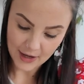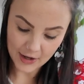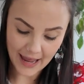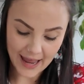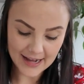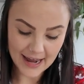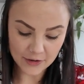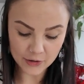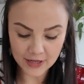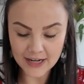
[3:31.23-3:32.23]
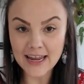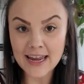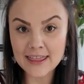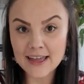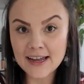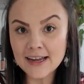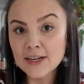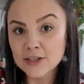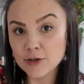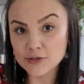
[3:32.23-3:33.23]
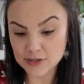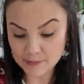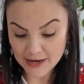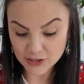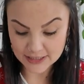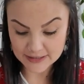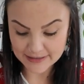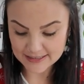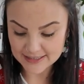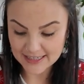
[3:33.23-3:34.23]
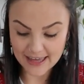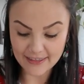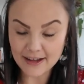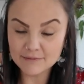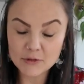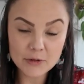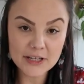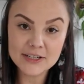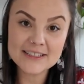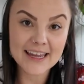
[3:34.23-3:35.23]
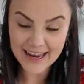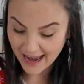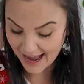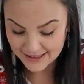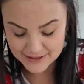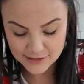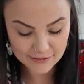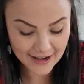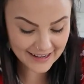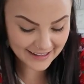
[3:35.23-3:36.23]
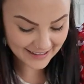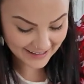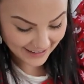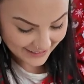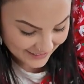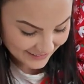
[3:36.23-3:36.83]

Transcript: Okay, now you can either use your spatula to mix this together, or you can just get your hands straight in here.